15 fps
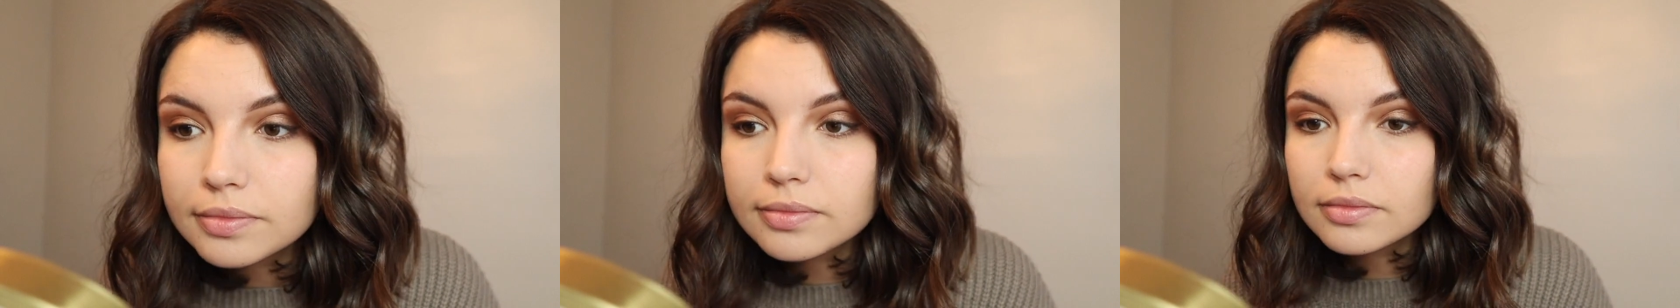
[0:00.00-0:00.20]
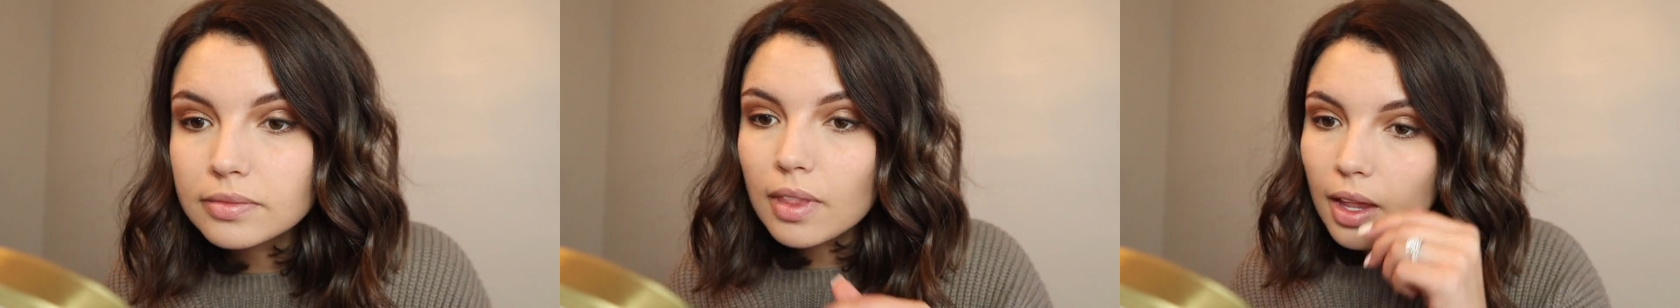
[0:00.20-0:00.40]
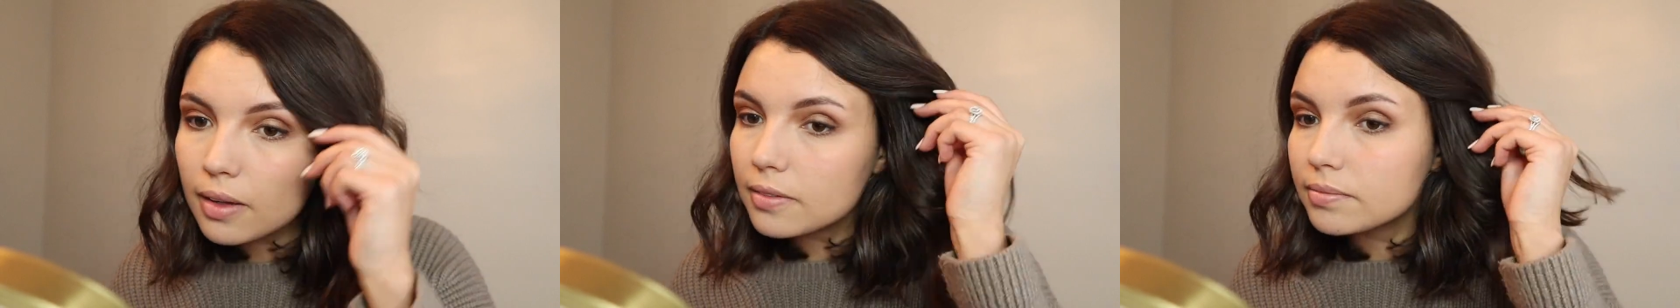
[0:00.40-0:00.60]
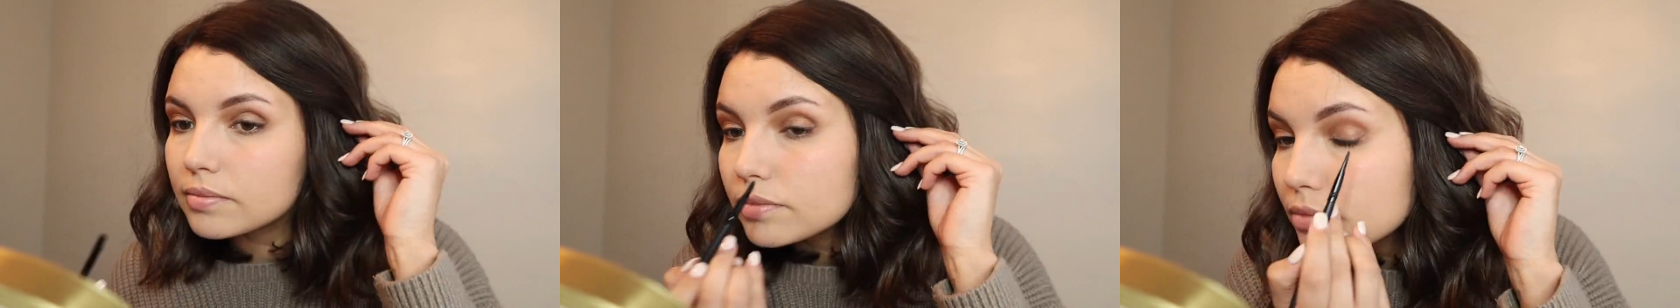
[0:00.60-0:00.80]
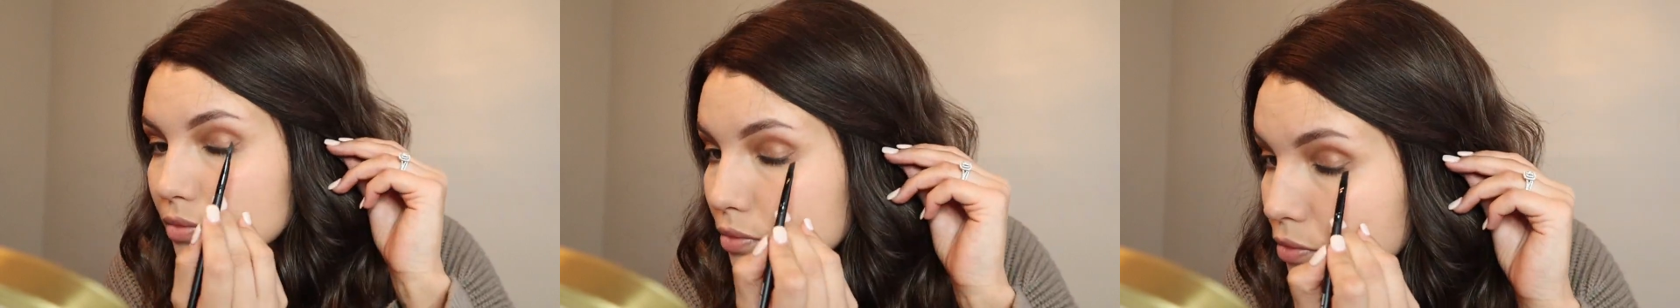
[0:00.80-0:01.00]
if I
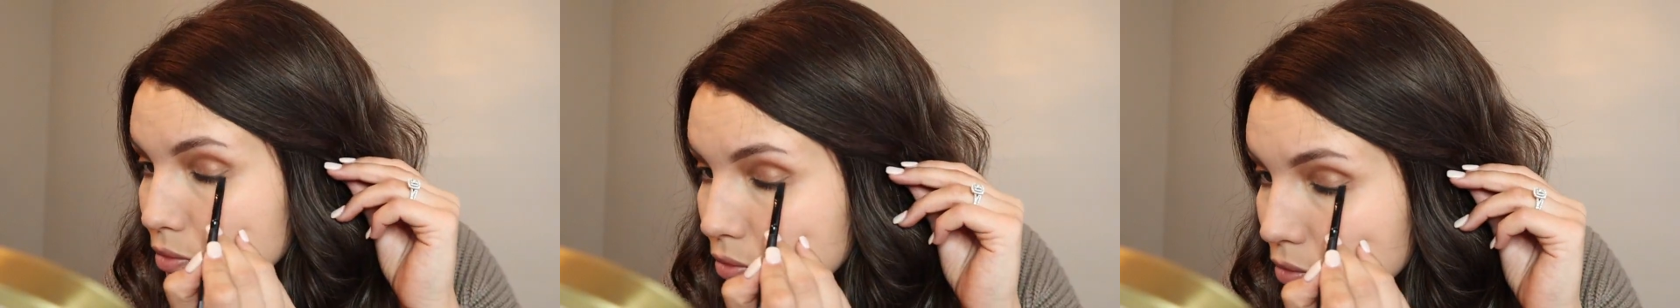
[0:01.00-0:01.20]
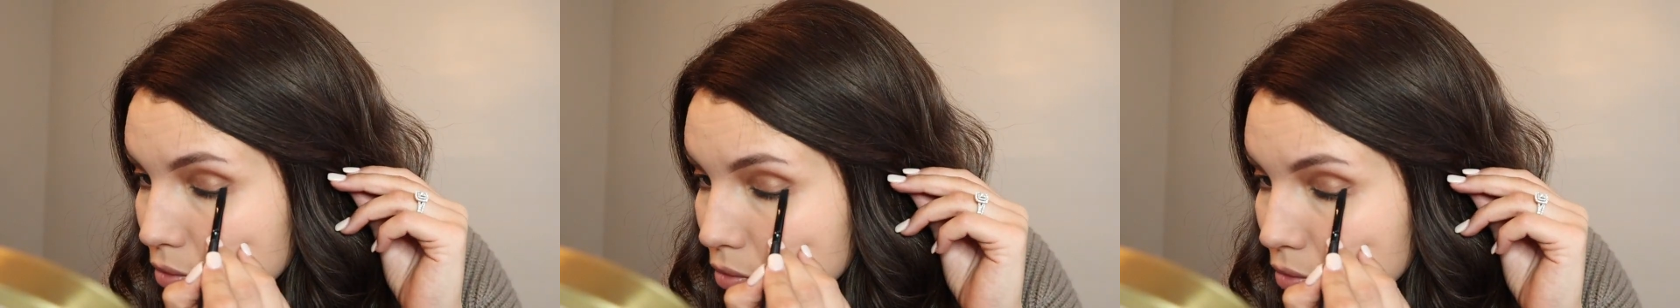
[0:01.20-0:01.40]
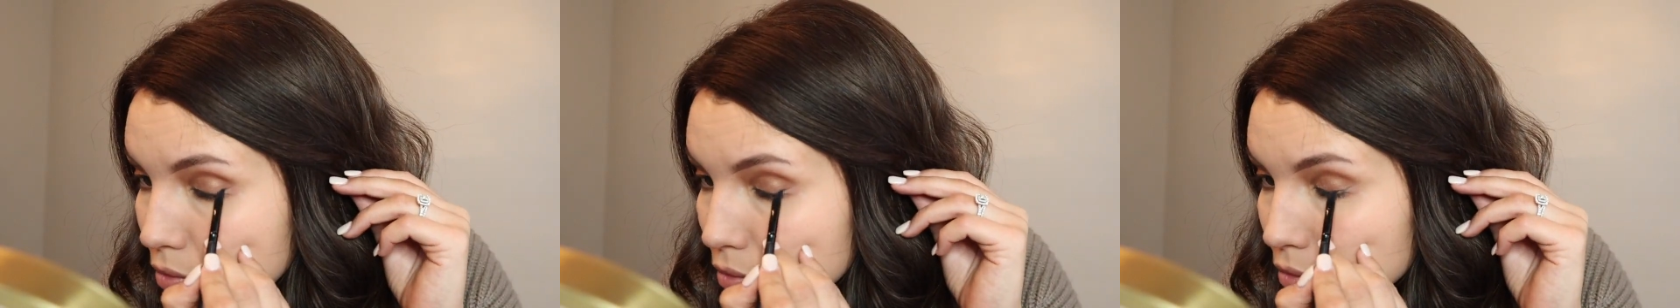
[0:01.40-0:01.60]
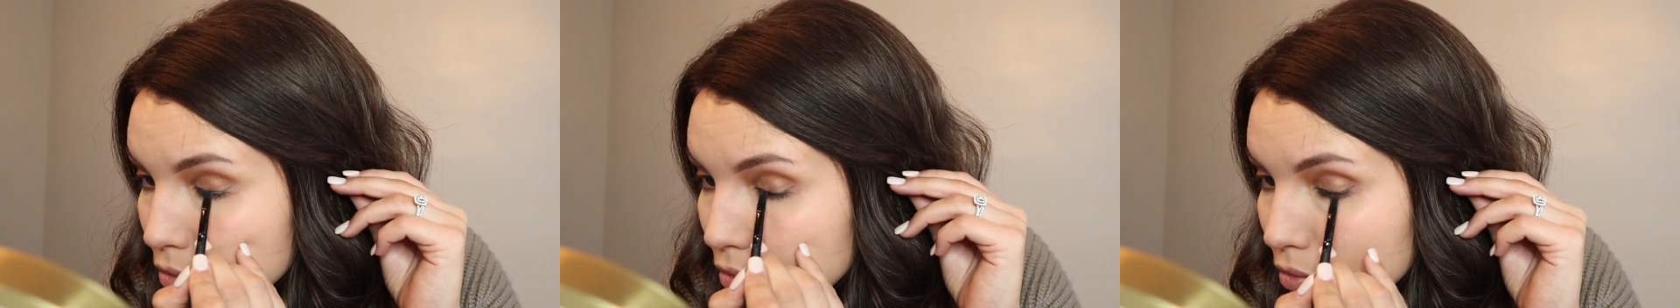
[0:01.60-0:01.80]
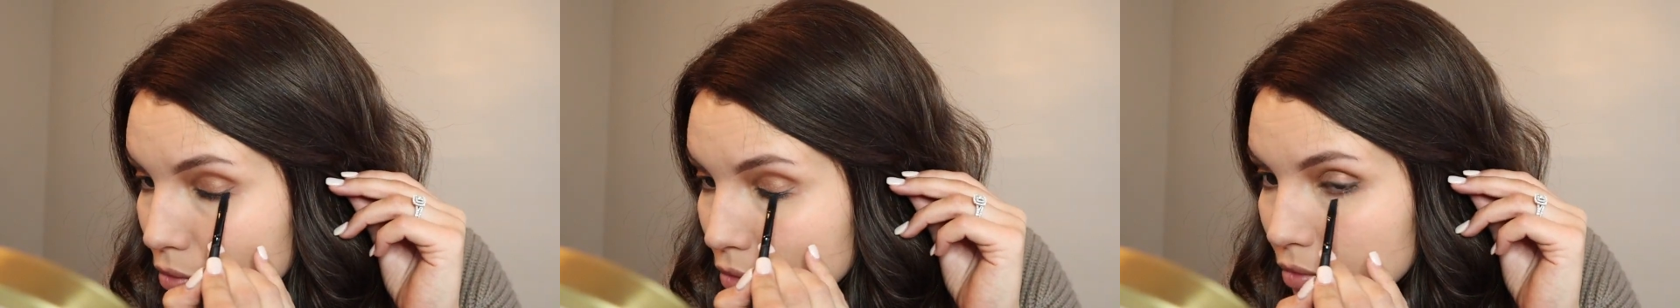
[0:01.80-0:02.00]
want
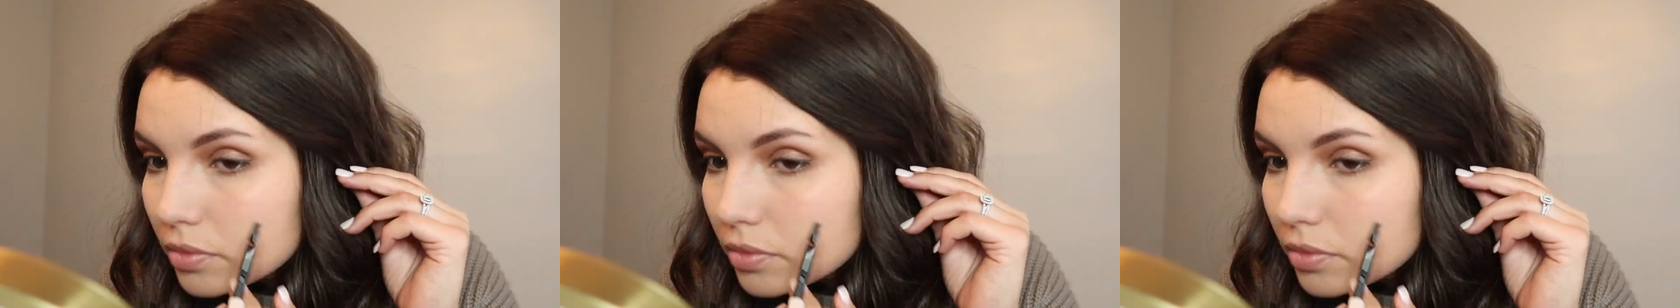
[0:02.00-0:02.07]
this.